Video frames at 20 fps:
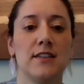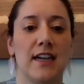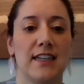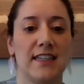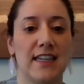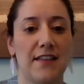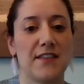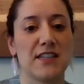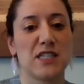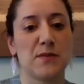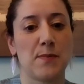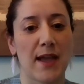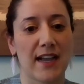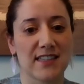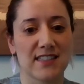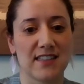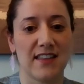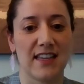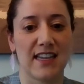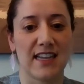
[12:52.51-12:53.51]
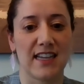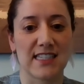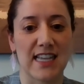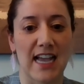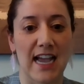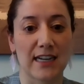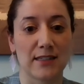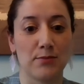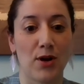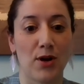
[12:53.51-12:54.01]
Again, the specs and the
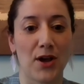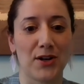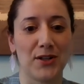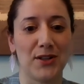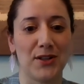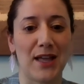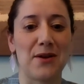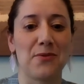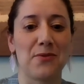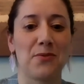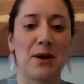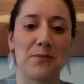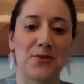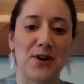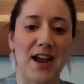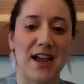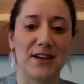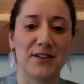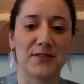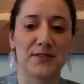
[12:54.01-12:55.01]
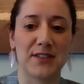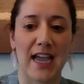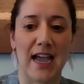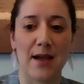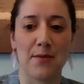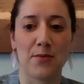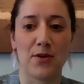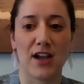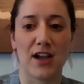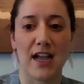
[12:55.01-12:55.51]
exact model, and what brand of
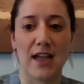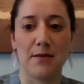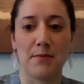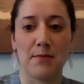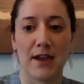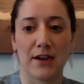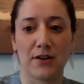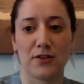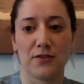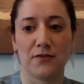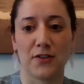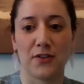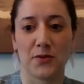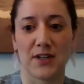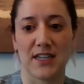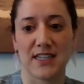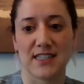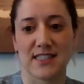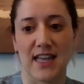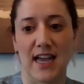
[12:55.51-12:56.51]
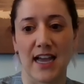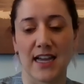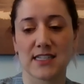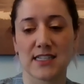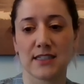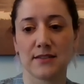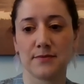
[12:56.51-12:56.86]
camera and microphone is that?